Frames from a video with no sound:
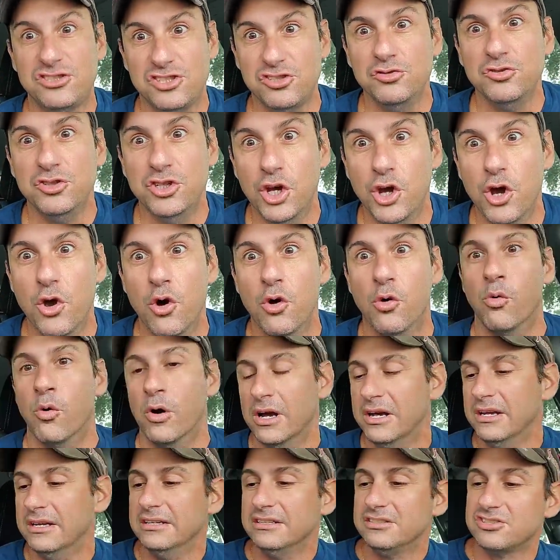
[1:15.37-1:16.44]
to you.
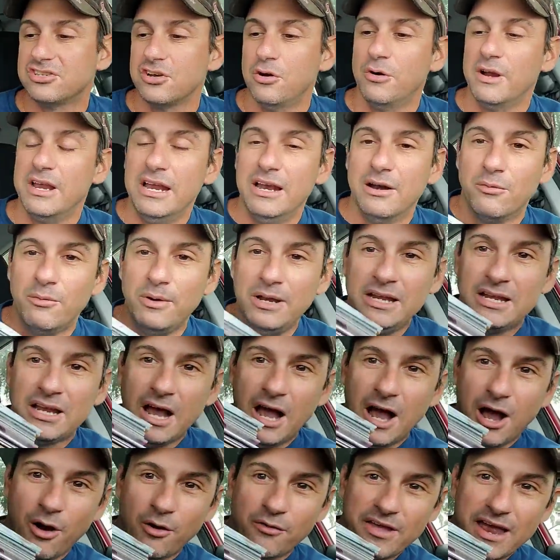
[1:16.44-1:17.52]
So here we
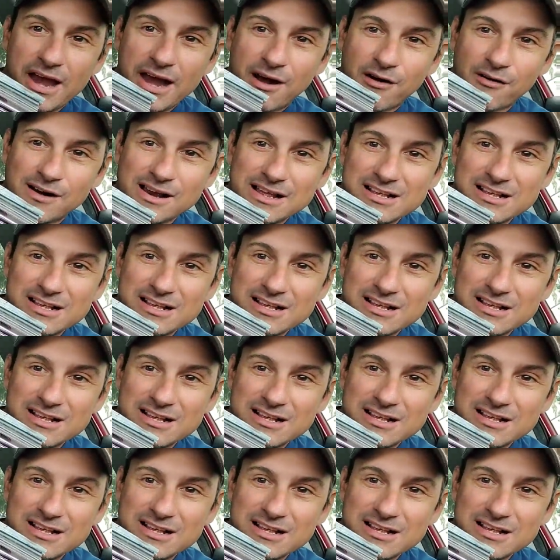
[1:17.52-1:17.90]
go. There